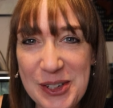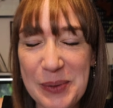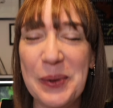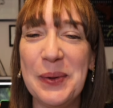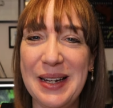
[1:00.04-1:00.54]
you
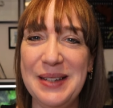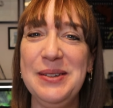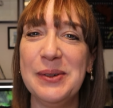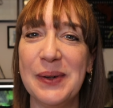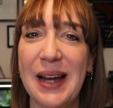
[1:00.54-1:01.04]
or in
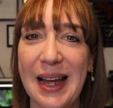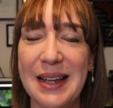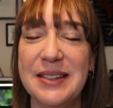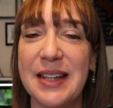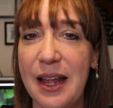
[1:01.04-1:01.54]
your
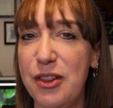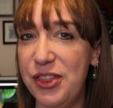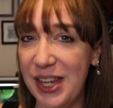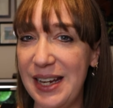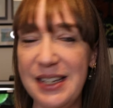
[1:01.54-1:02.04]
hands. And
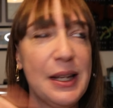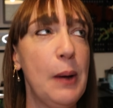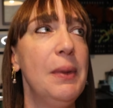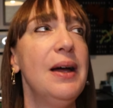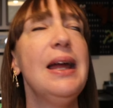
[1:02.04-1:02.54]
these are
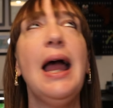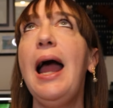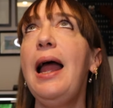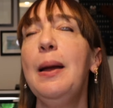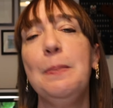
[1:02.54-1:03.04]
my
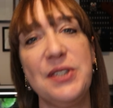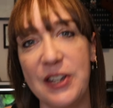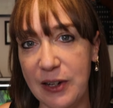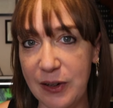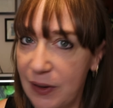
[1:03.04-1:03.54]

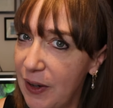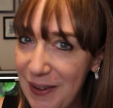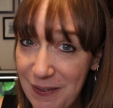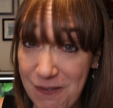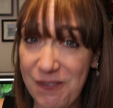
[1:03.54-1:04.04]
absolute
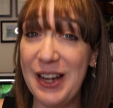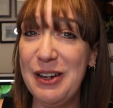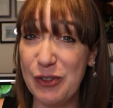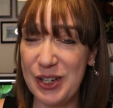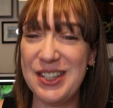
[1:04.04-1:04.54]

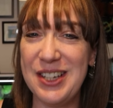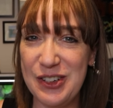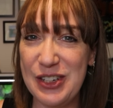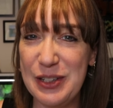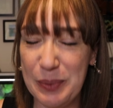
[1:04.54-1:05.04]
favourite
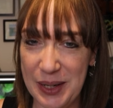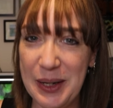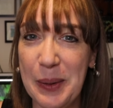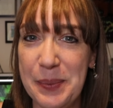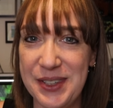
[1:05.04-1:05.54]
stitches when it
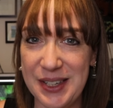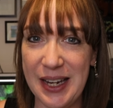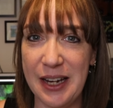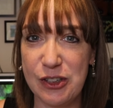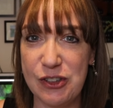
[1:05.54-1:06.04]
comes to
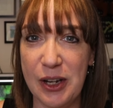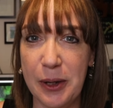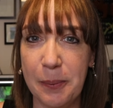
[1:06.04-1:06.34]
texture.